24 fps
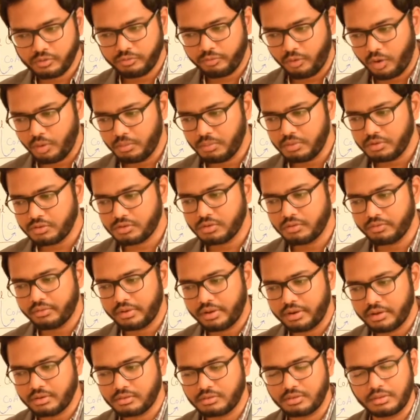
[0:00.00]
formation of
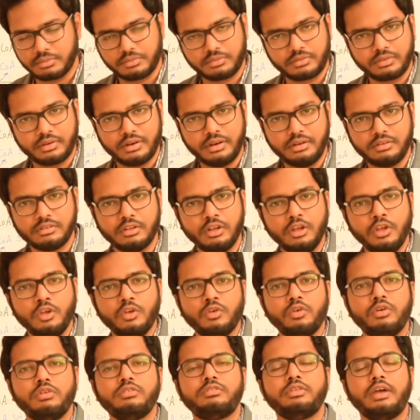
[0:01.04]
various
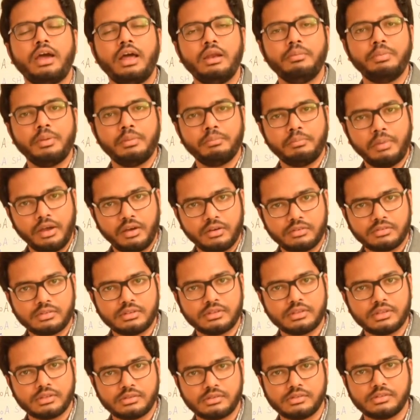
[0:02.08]
substrates which help in
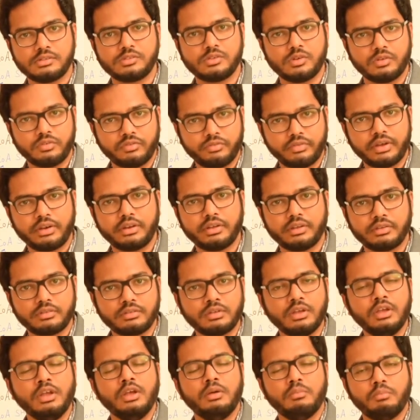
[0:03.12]
biosynthesis of
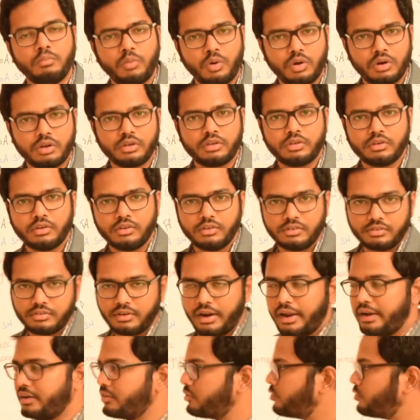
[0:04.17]
various molecules, right?